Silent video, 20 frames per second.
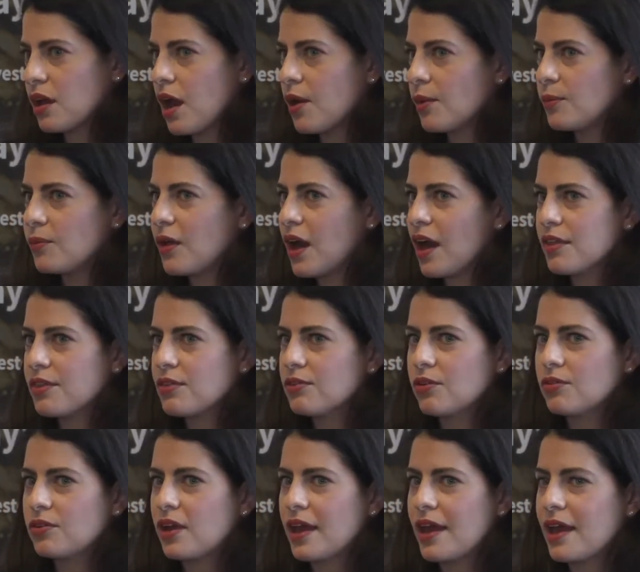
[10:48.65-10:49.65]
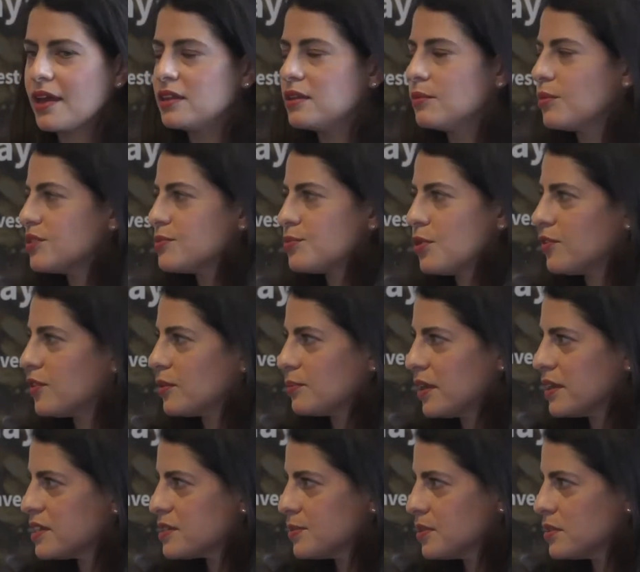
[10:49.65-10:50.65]
I thought I had the most perfect
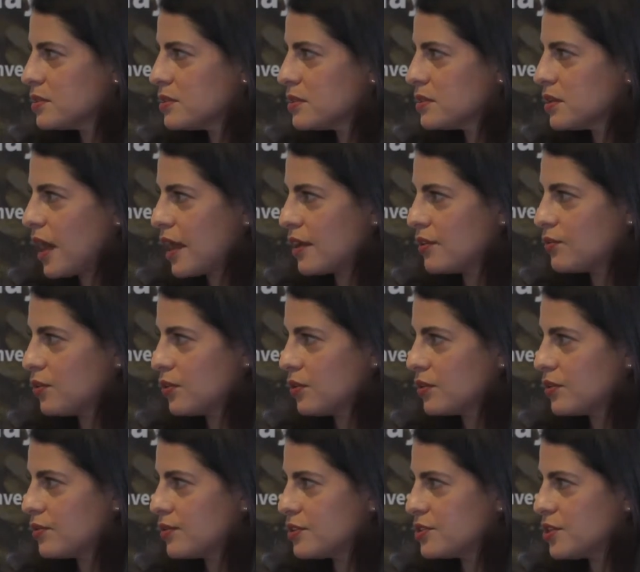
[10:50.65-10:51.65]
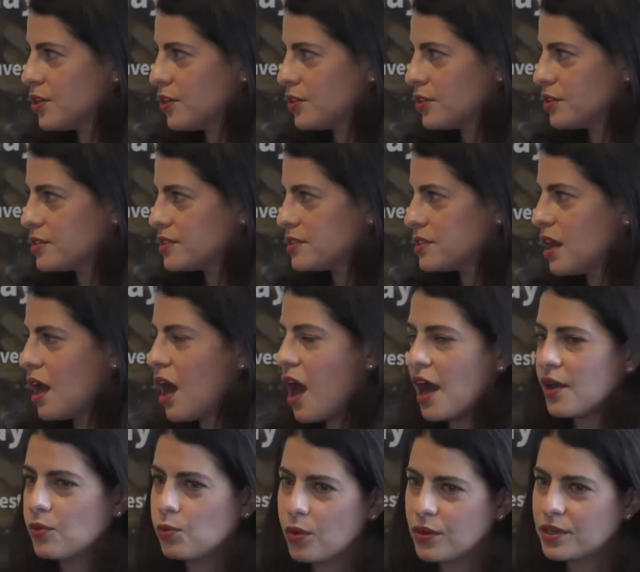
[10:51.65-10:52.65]
placement out of all the returners.
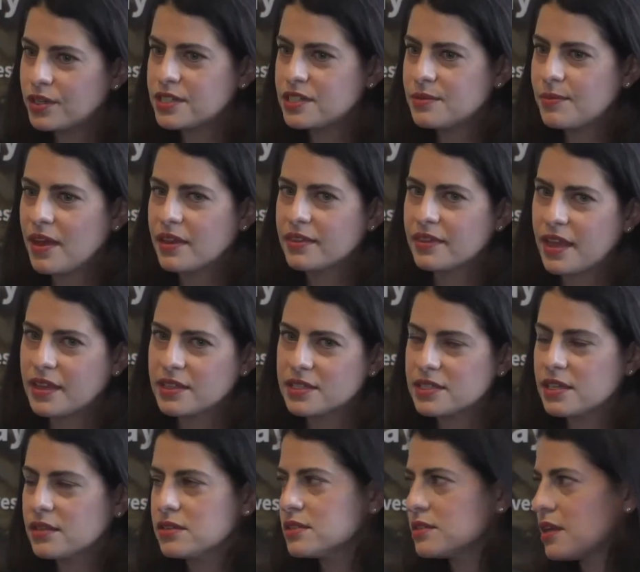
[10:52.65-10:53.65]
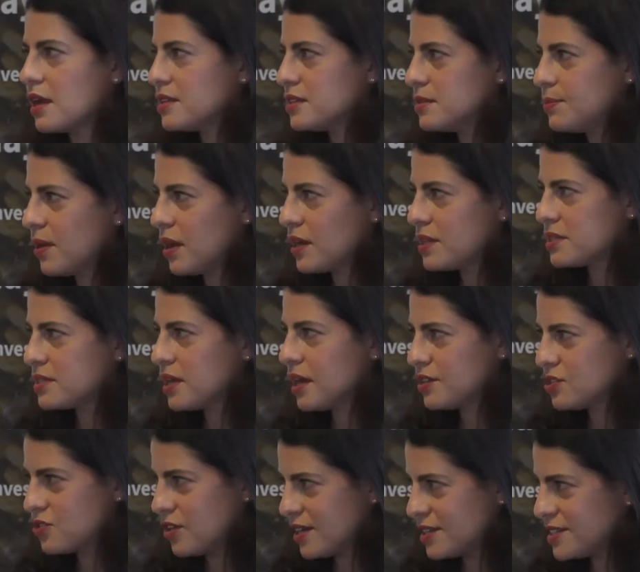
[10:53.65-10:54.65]
I'd wanted to make that sell side to buy
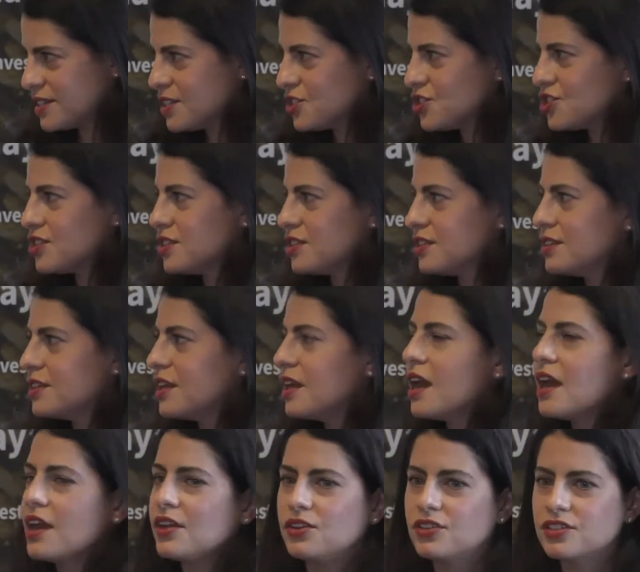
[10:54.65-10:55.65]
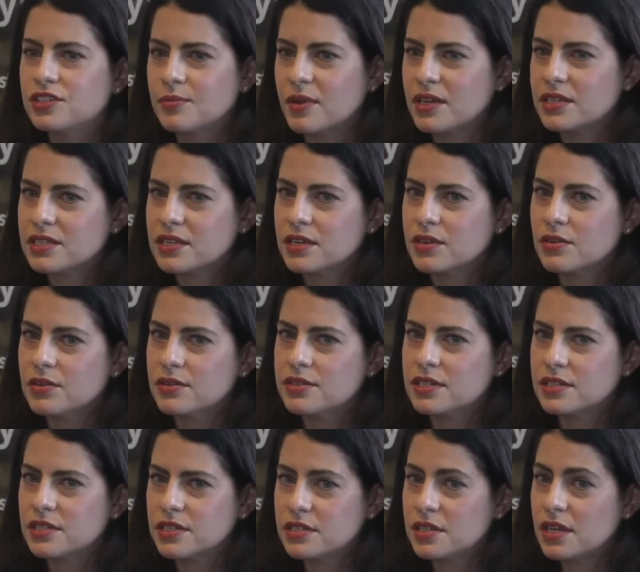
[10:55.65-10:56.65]
side transition, use my skills
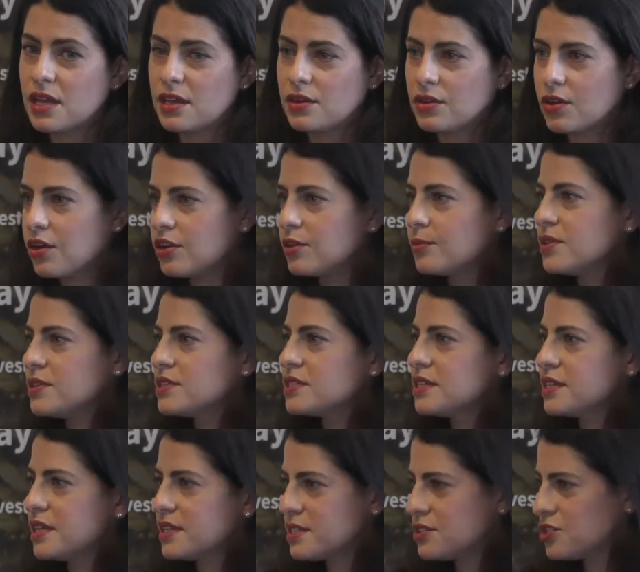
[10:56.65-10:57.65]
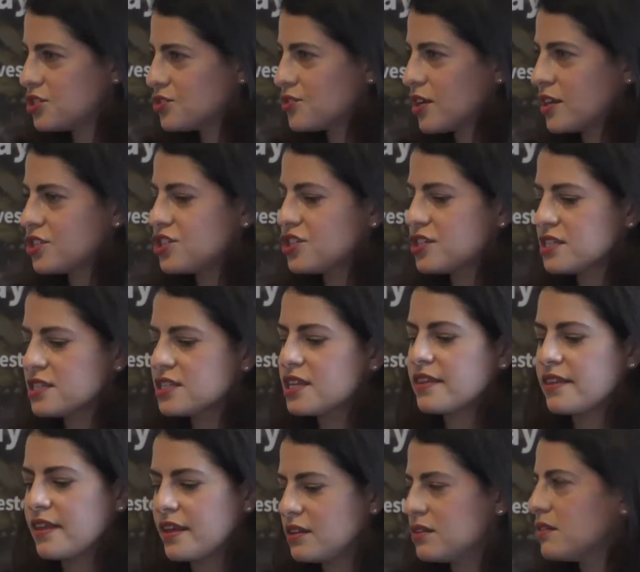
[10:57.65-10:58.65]
as an economist and as a strategist,
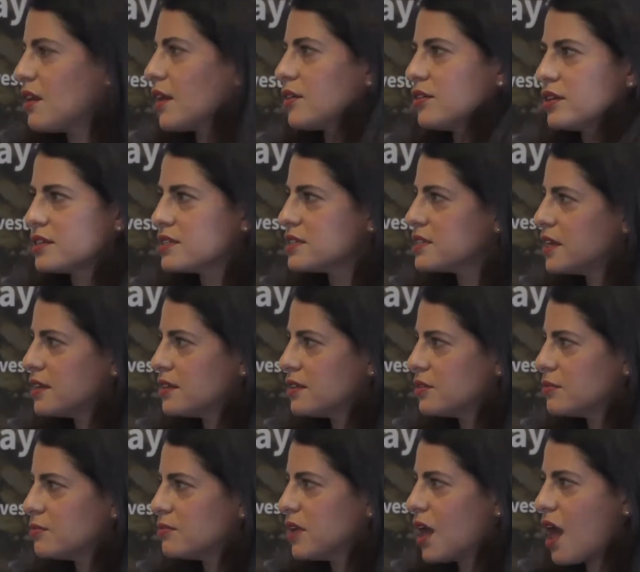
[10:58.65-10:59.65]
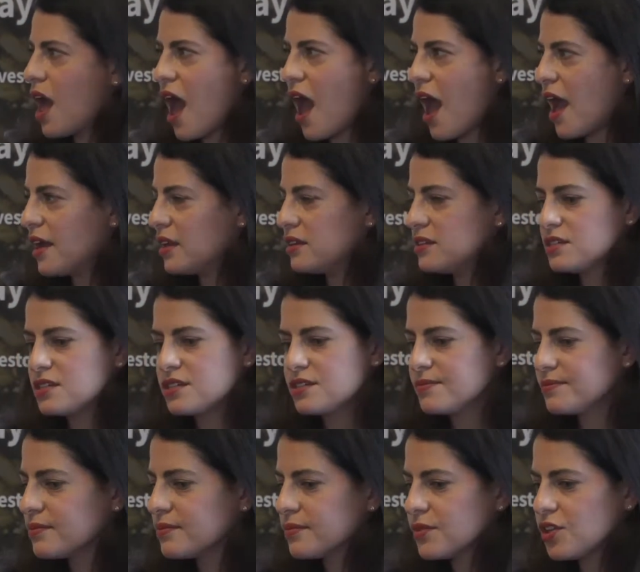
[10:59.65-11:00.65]
and then I could extend them. And
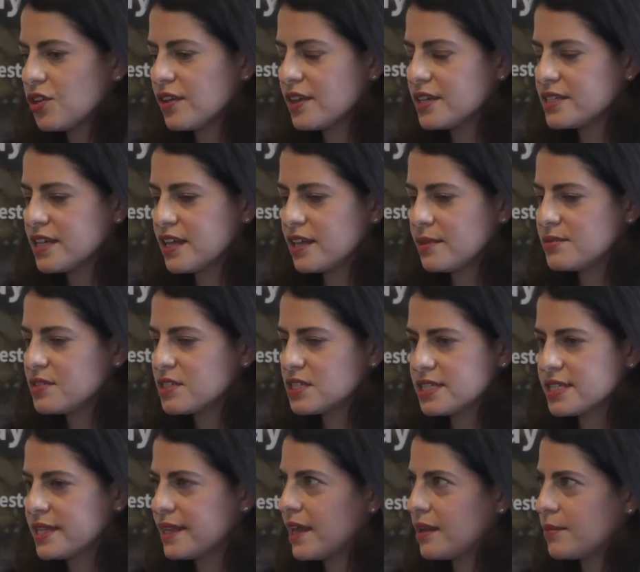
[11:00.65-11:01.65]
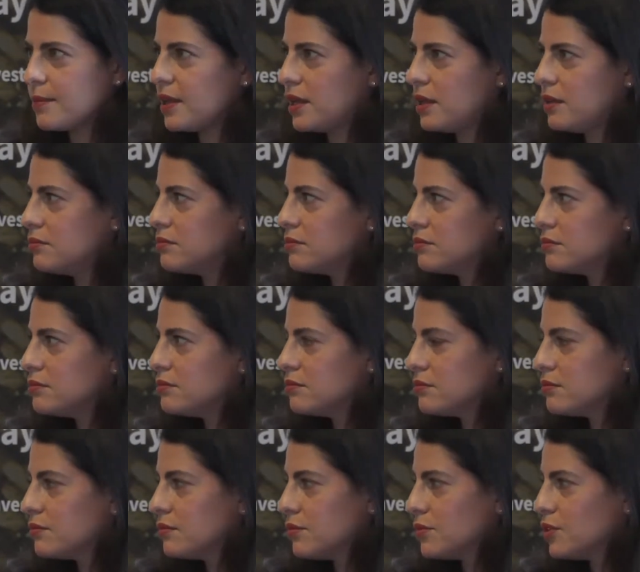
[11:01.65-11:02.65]
the teams just let me
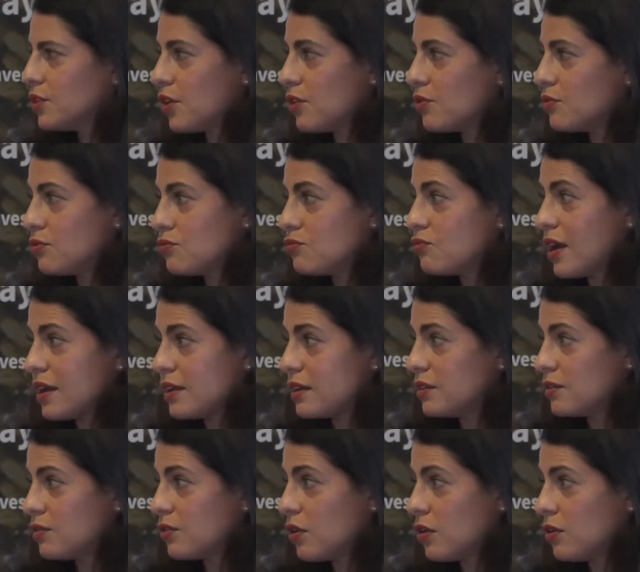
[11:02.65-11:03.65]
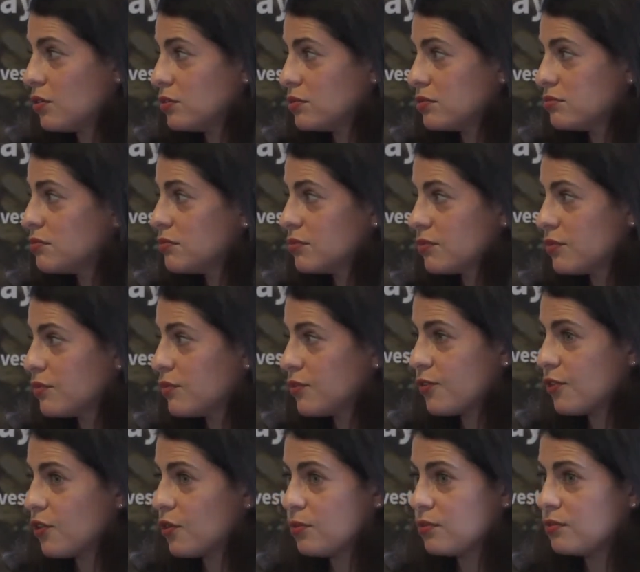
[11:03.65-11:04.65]
run in the role
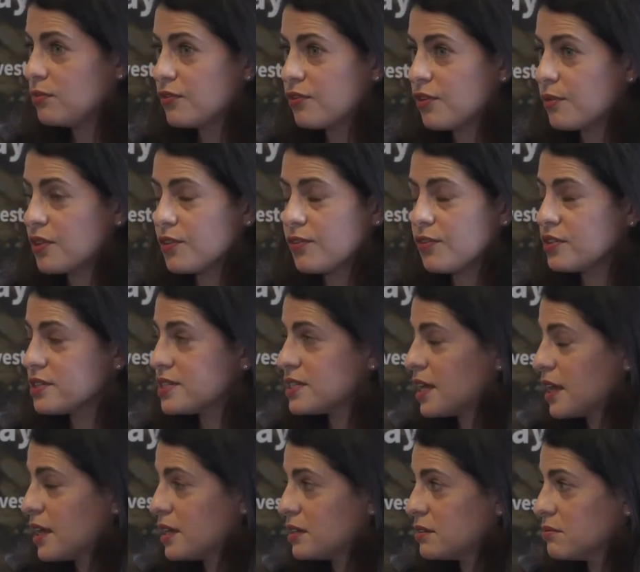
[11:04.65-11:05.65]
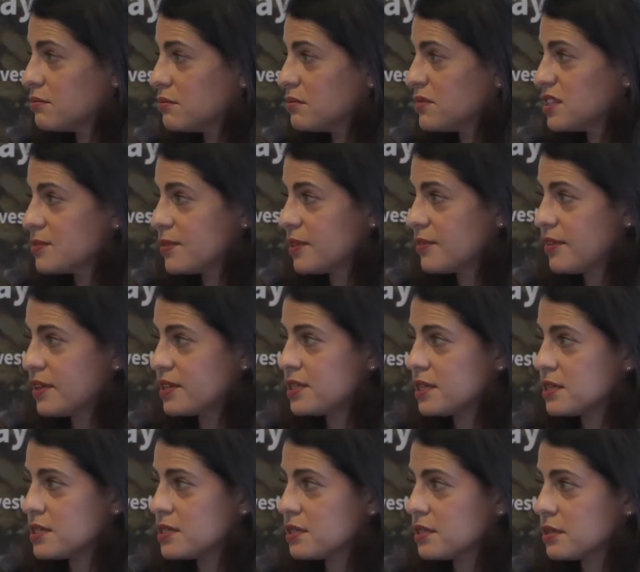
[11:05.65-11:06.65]
from the first day. It's been
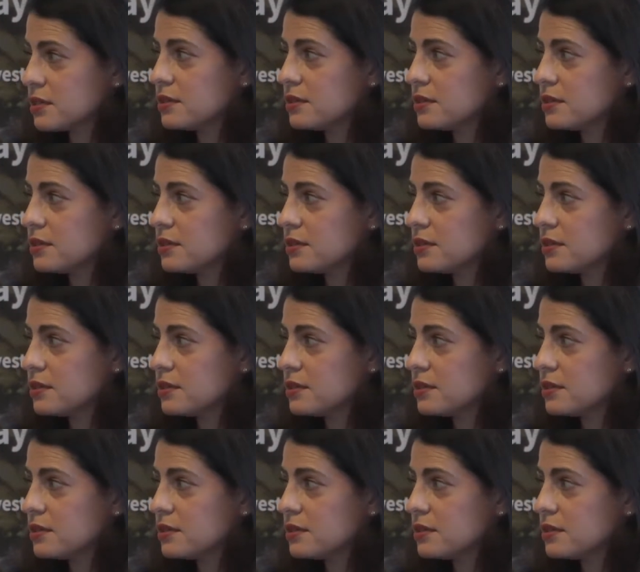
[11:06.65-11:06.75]
fantastic.